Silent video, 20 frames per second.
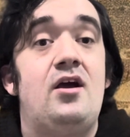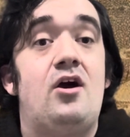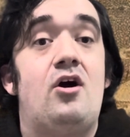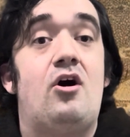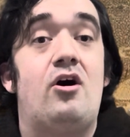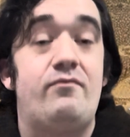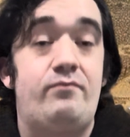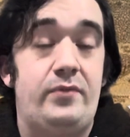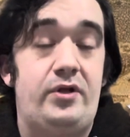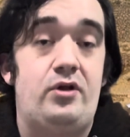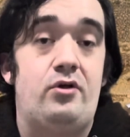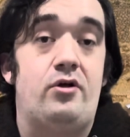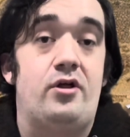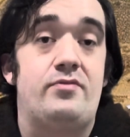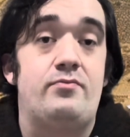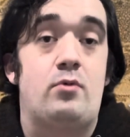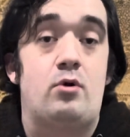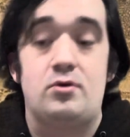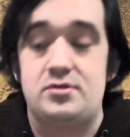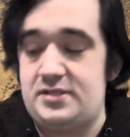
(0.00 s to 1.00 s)
of Middle Earth
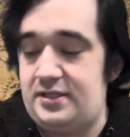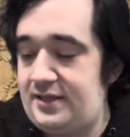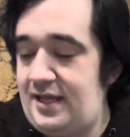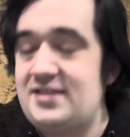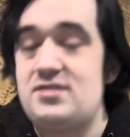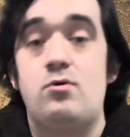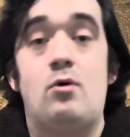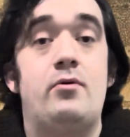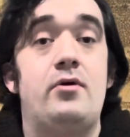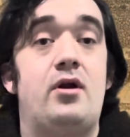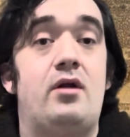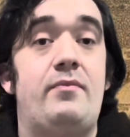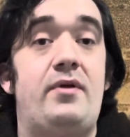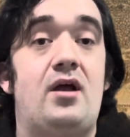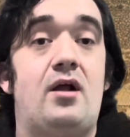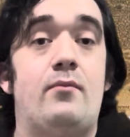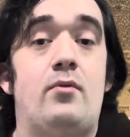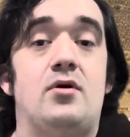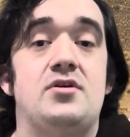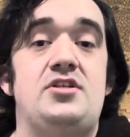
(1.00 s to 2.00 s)
models, and that's what we're going to be
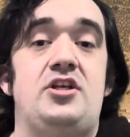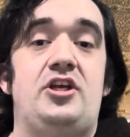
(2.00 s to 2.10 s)
unboxing.